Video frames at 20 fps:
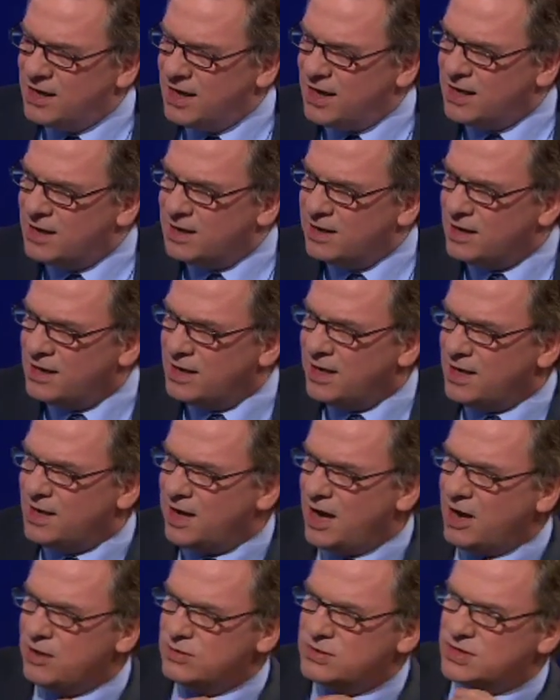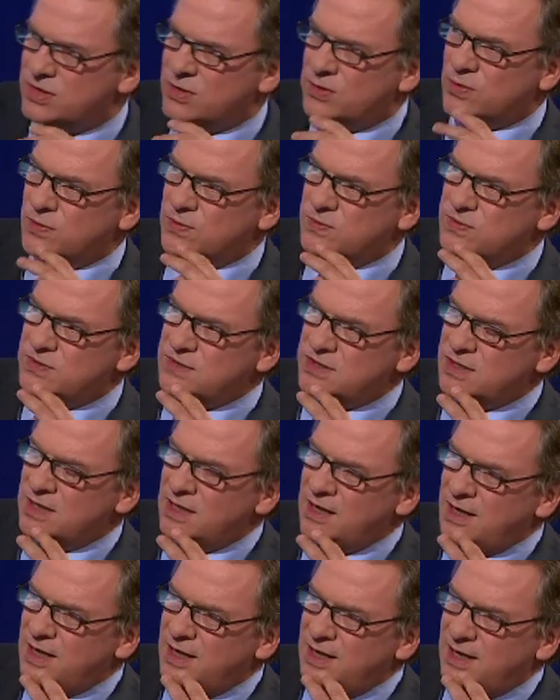in, in households
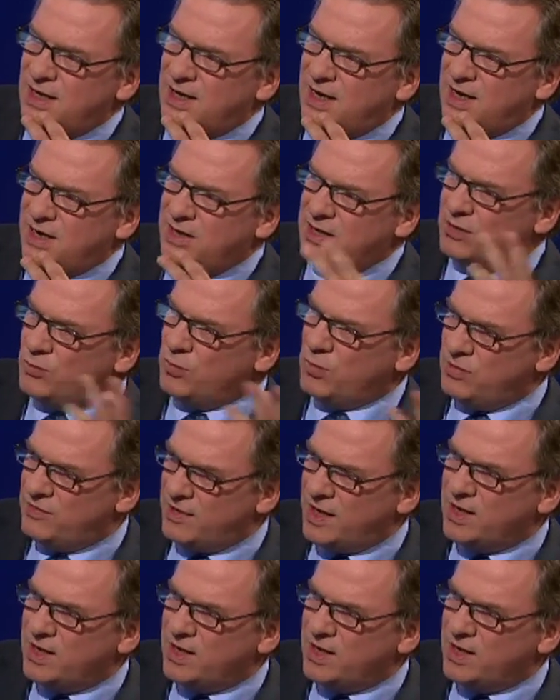and we've